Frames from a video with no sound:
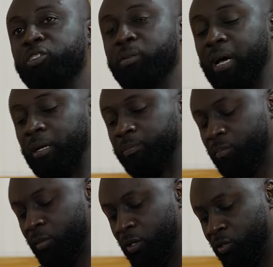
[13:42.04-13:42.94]
that?
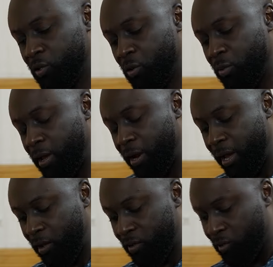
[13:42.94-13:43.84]
So there
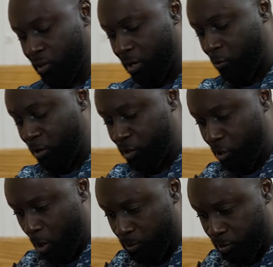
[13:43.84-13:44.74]
is a regional
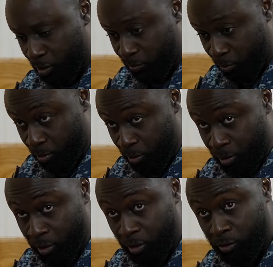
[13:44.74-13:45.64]
observer